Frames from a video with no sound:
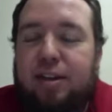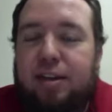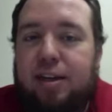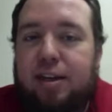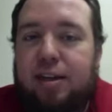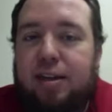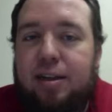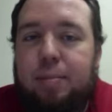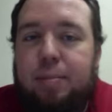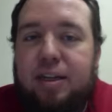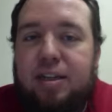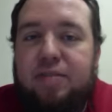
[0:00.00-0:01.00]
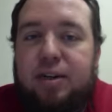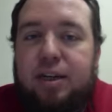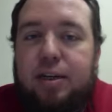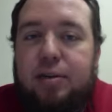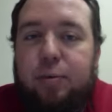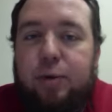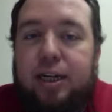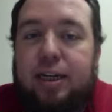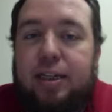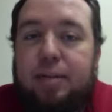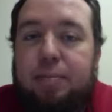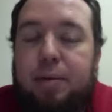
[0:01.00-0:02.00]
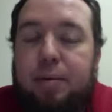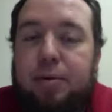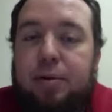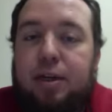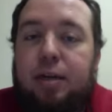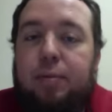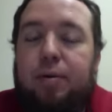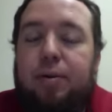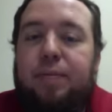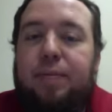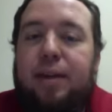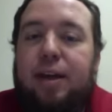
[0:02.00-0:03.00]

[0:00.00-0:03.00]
the Ben Zvi's Readings in Biblical Hebrew.